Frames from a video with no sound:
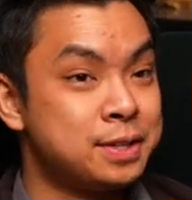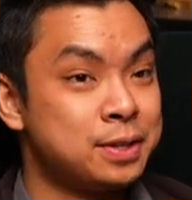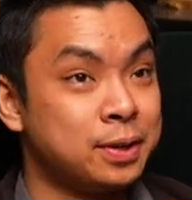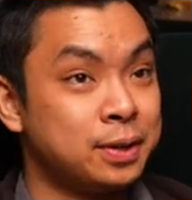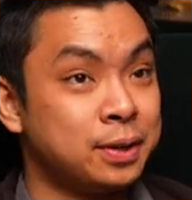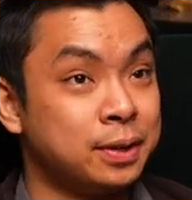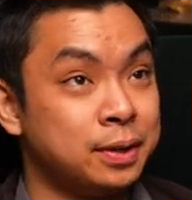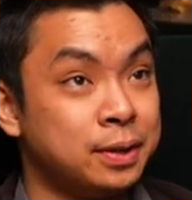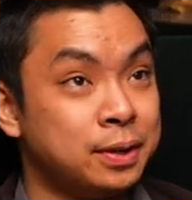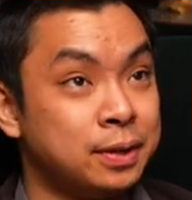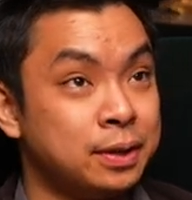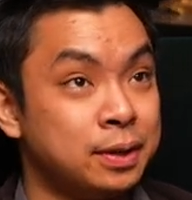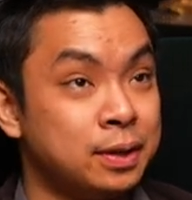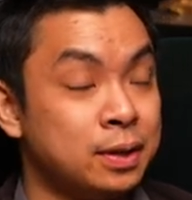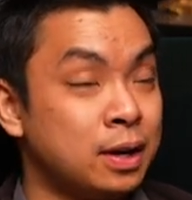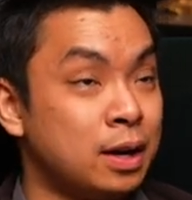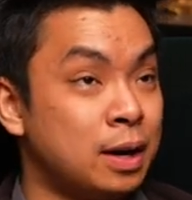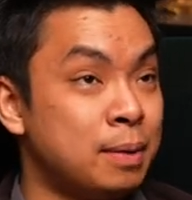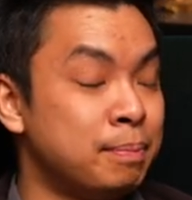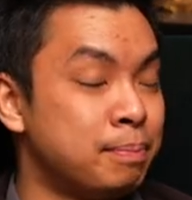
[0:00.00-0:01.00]
So you
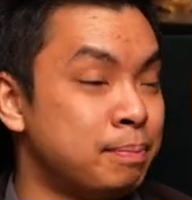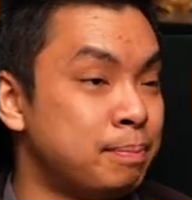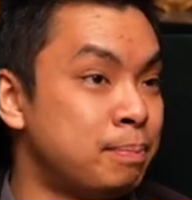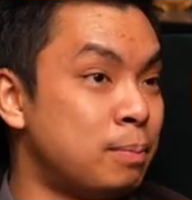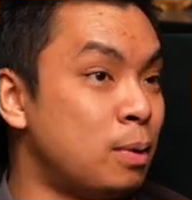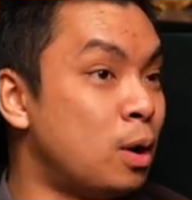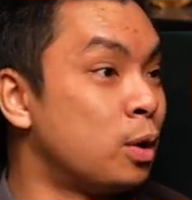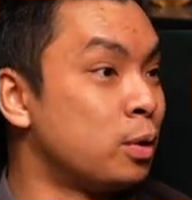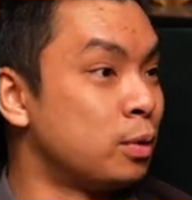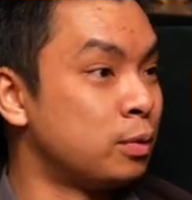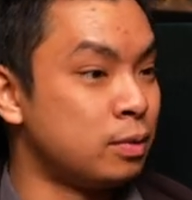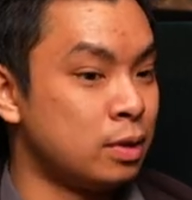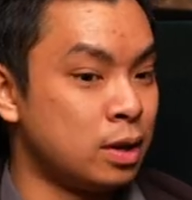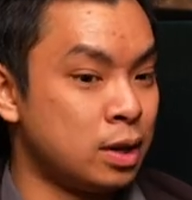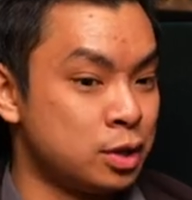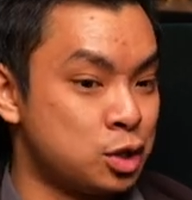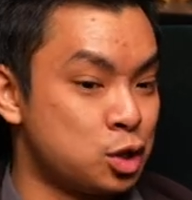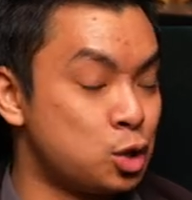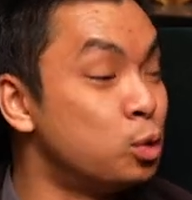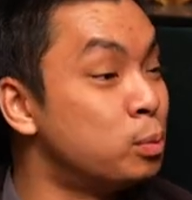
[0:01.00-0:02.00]
know, I'm on
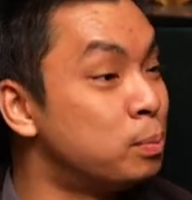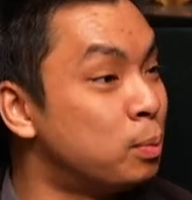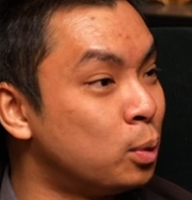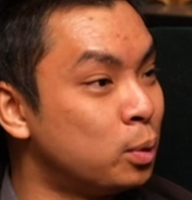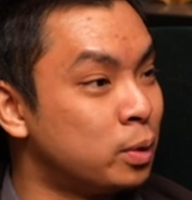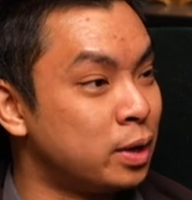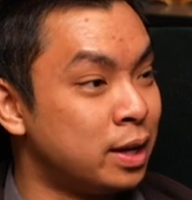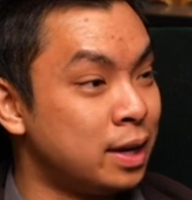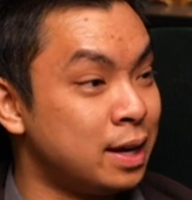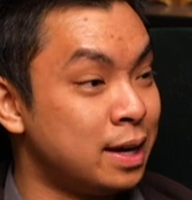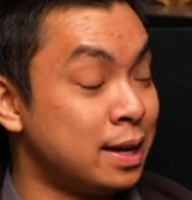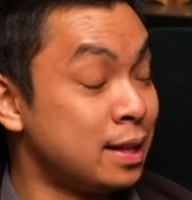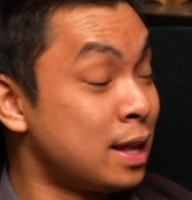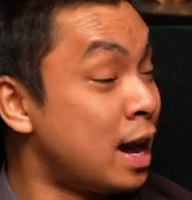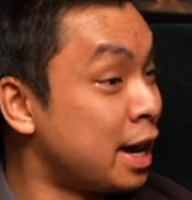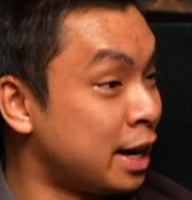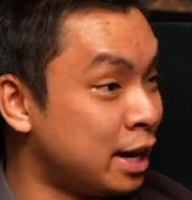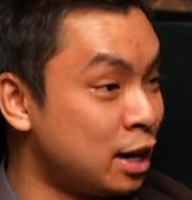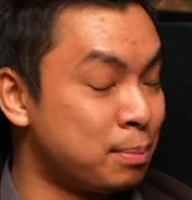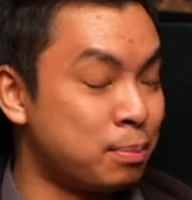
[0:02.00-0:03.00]
a school board at the
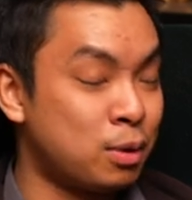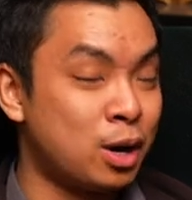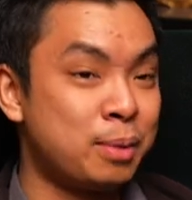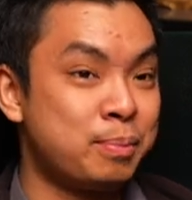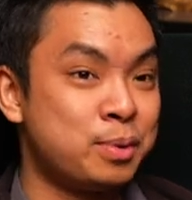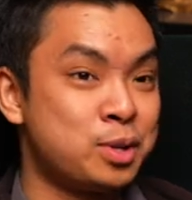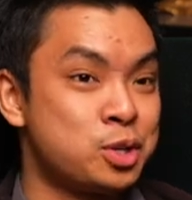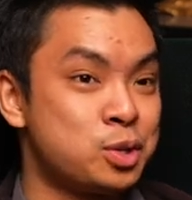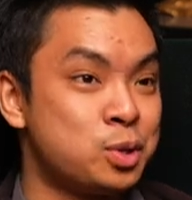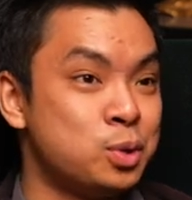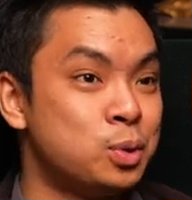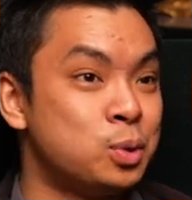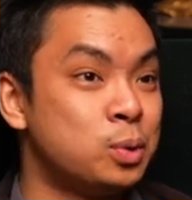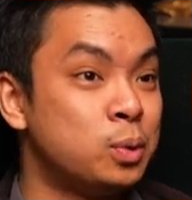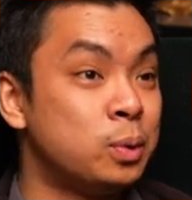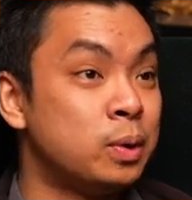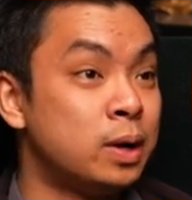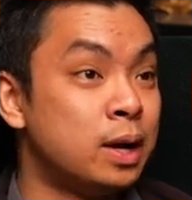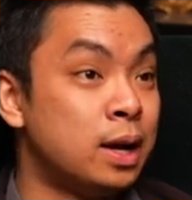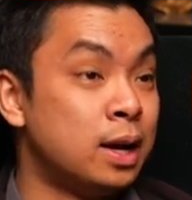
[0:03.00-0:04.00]
Huntingdale Primary
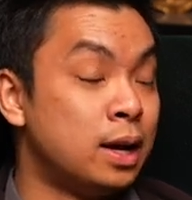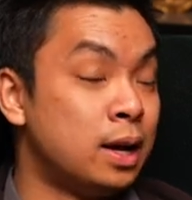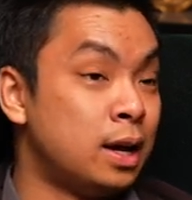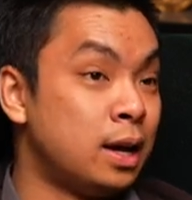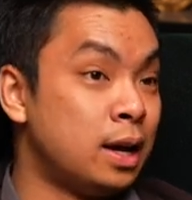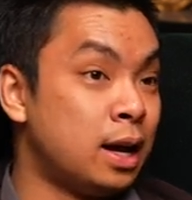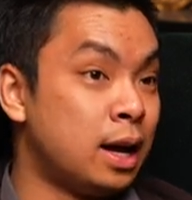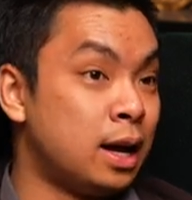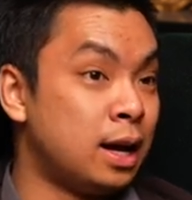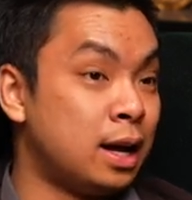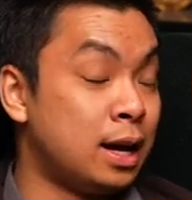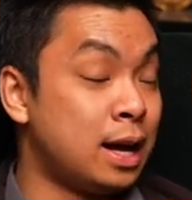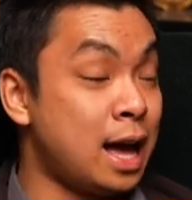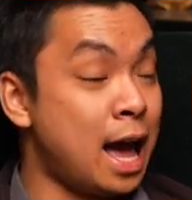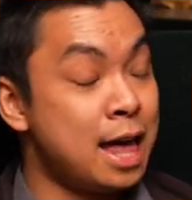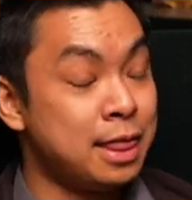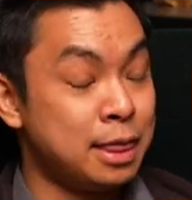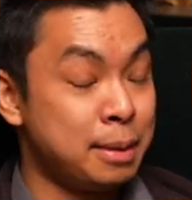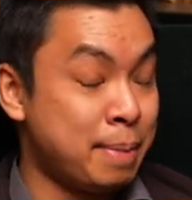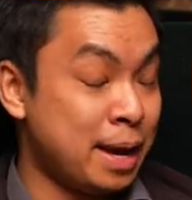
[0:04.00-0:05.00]
School, uh,
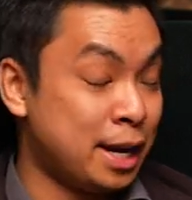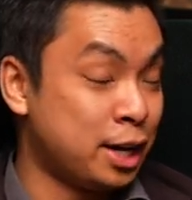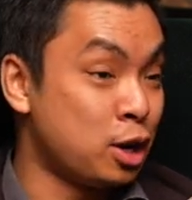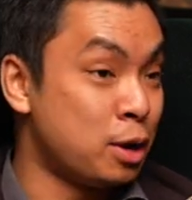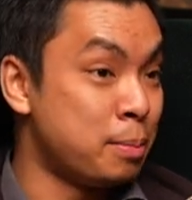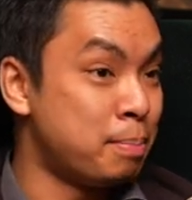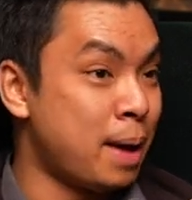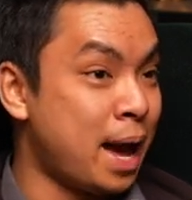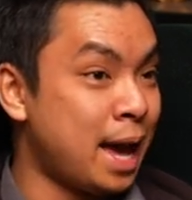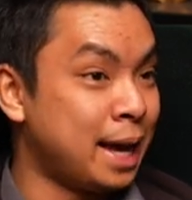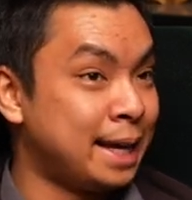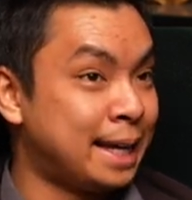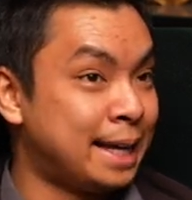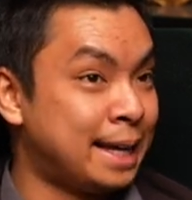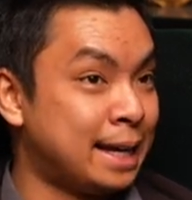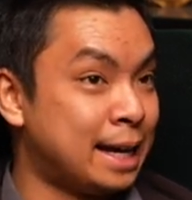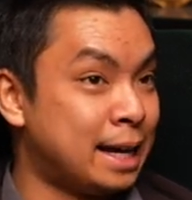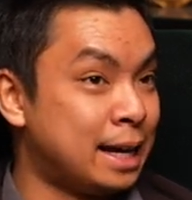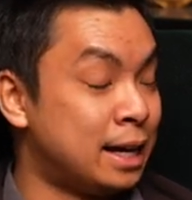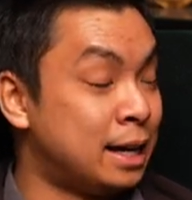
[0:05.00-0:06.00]
the Bendigo
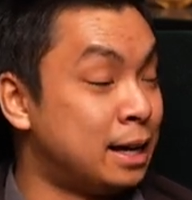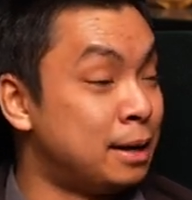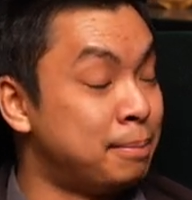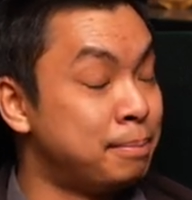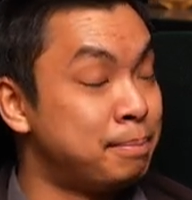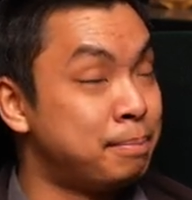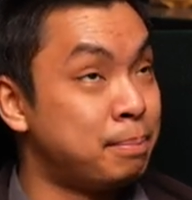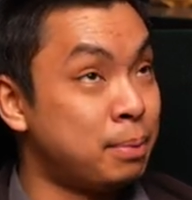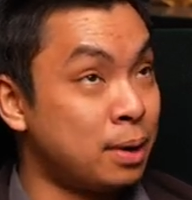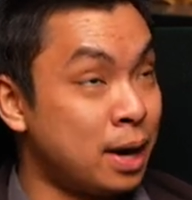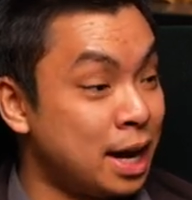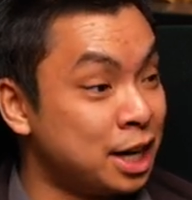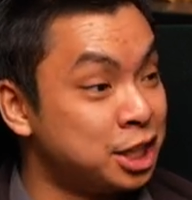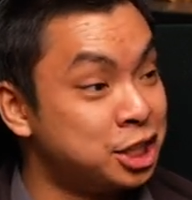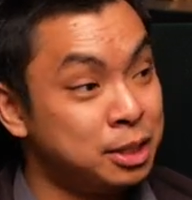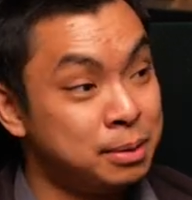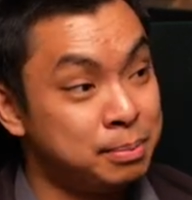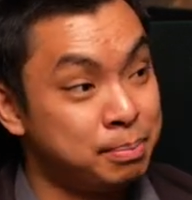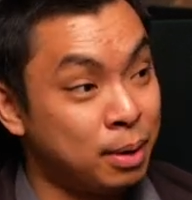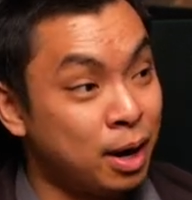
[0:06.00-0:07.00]
Bank uh,
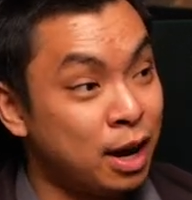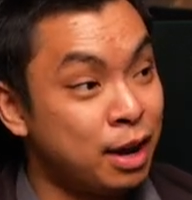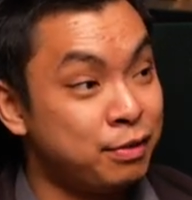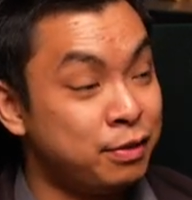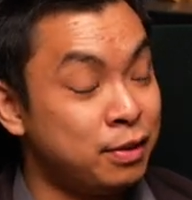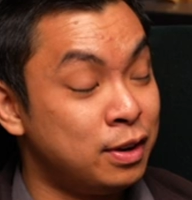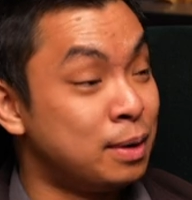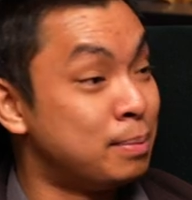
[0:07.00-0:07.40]
branch in Byford.